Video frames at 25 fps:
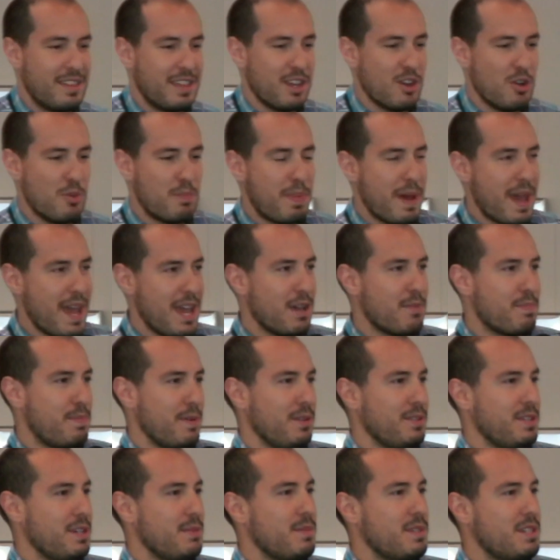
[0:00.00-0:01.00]
The opaque
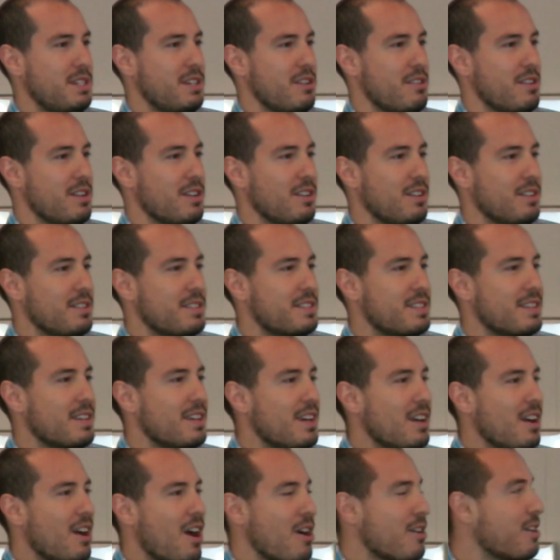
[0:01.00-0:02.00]
building materials
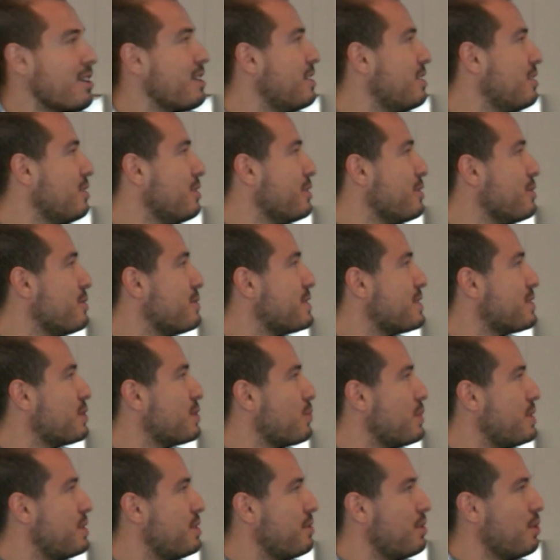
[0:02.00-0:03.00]
are going to lose as
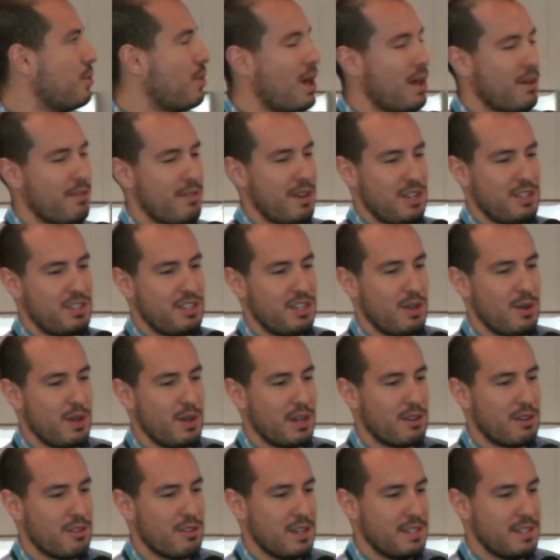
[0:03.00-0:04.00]
the window-to-wall ratio
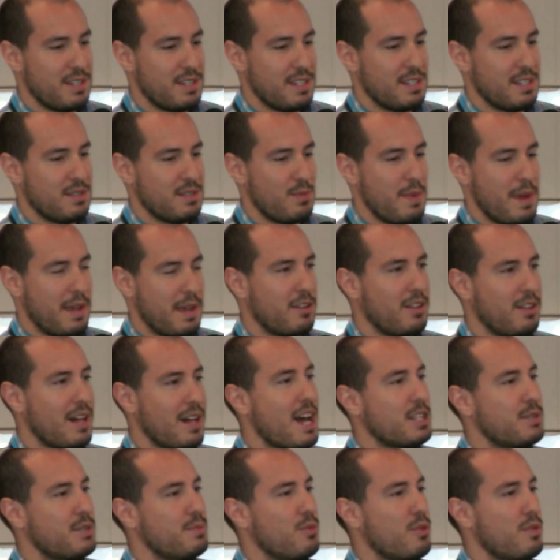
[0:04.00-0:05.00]
increases as we make
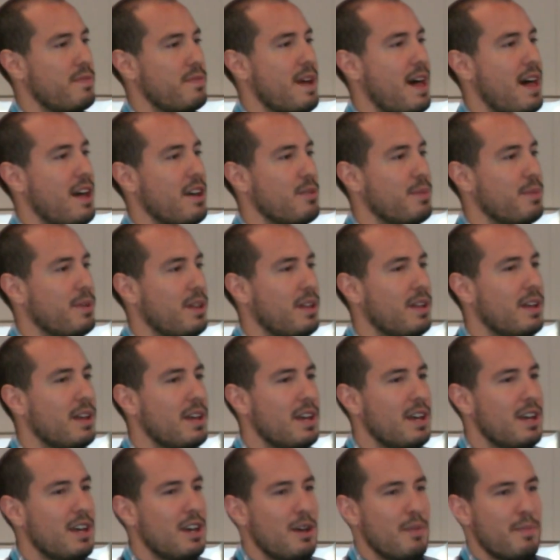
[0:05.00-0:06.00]
glass more valuable.
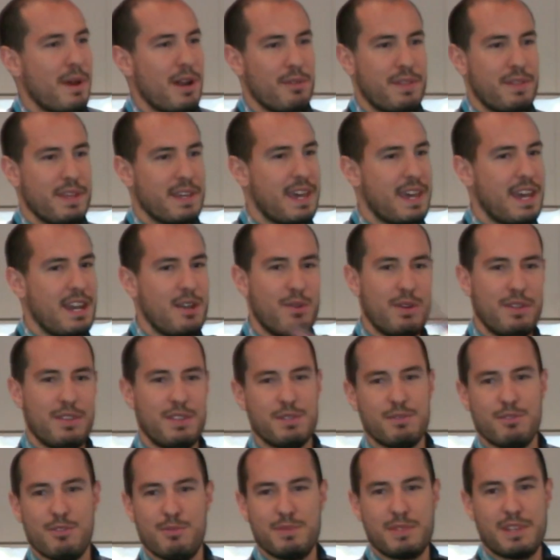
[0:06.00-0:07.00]
But I don't think anyone in
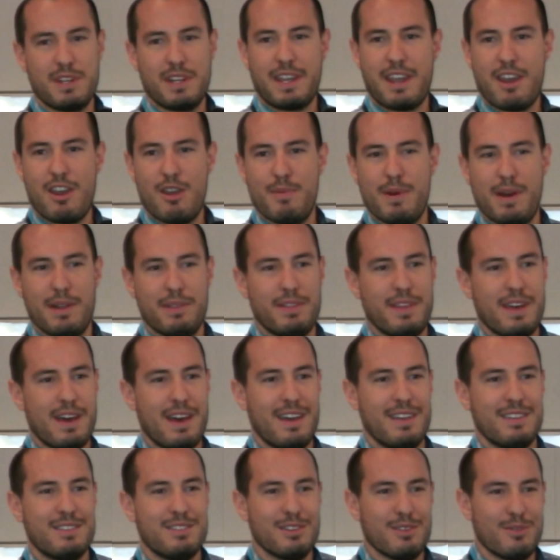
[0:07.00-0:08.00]
this room is going to care about
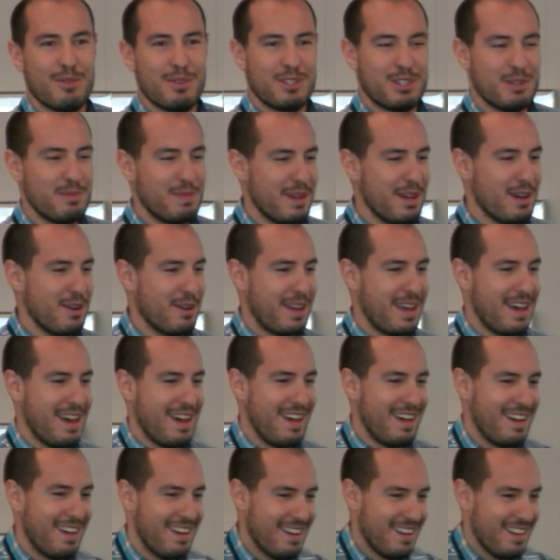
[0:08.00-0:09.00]
that, so we should be
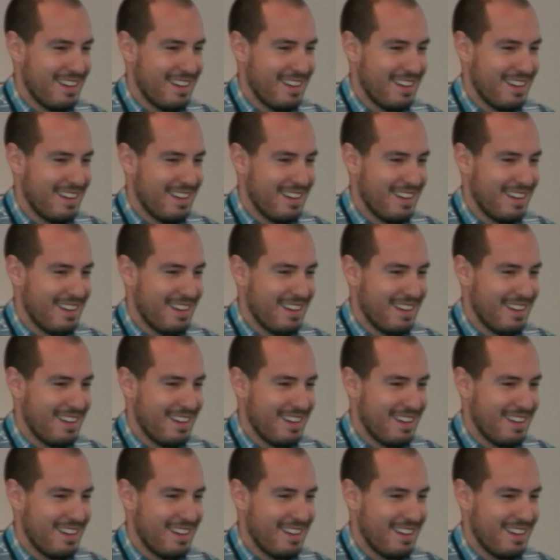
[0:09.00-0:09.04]
okay.